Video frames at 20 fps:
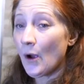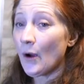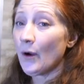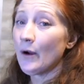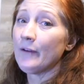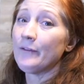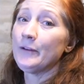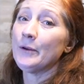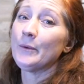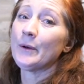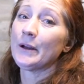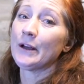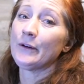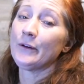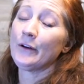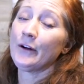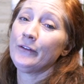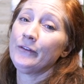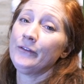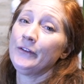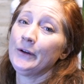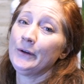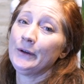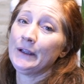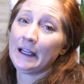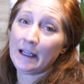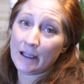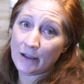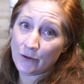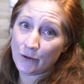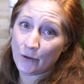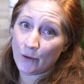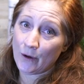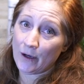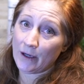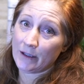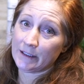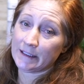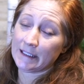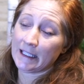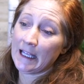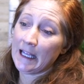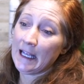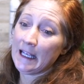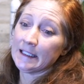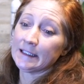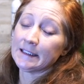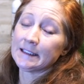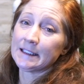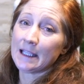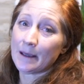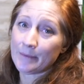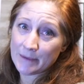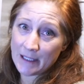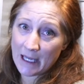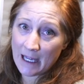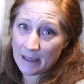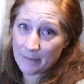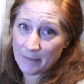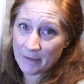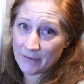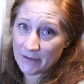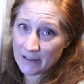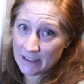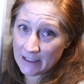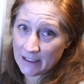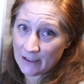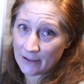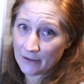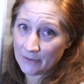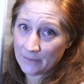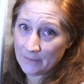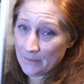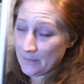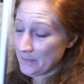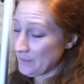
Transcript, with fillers: or if you wanna grow food indoors some time of the year.